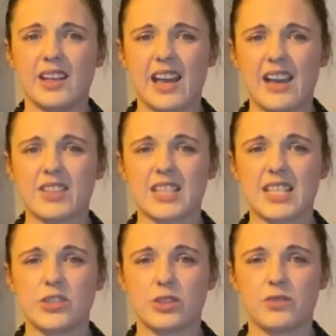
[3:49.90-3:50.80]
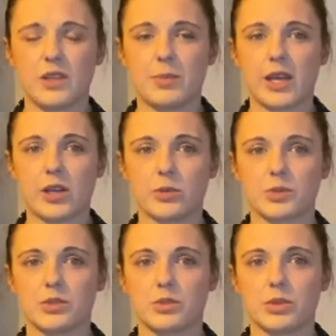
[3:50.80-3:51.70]
Having these 2 feedback
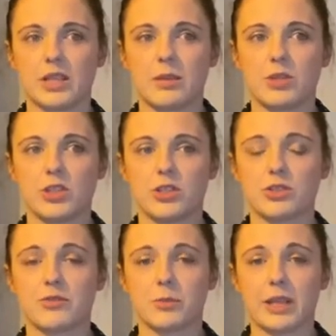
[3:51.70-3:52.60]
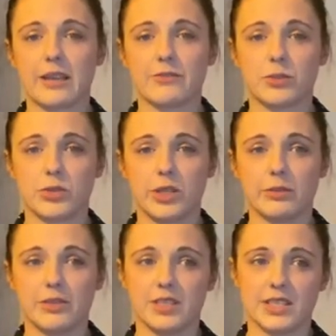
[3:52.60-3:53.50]
options will keep the users from getting frustrated
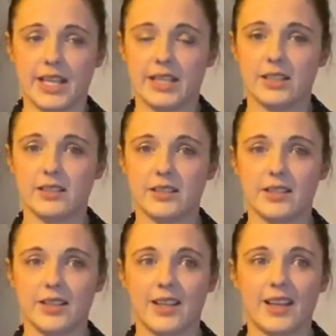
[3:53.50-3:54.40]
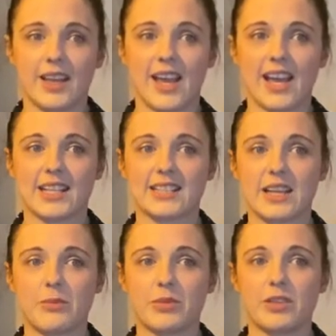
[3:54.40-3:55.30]
with the site. An
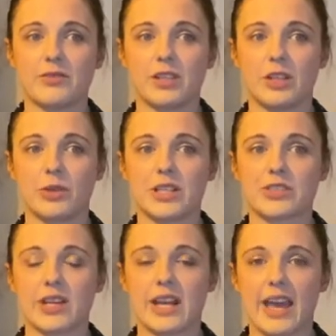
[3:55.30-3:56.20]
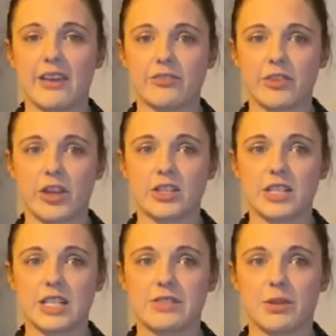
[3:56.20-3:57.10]
example of a loading screen I have found
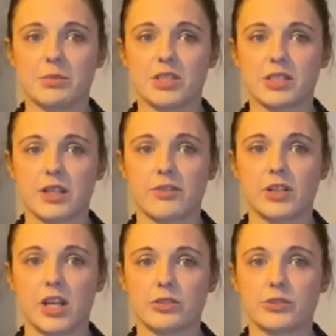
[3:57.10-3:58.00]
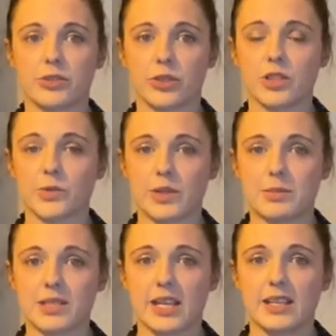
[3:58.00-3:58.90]
is from Discover Ulster Scott's
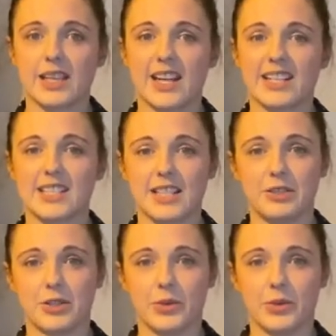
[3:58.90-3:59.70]
website, and it's a little